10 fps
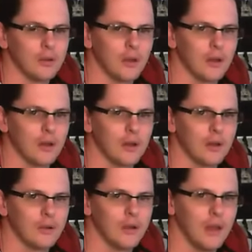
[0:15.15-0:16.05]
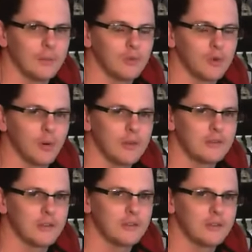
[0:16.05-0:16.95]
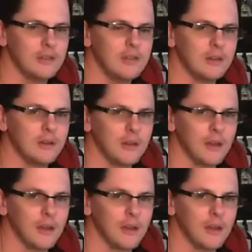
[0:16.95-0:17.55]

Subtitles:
Namm 2016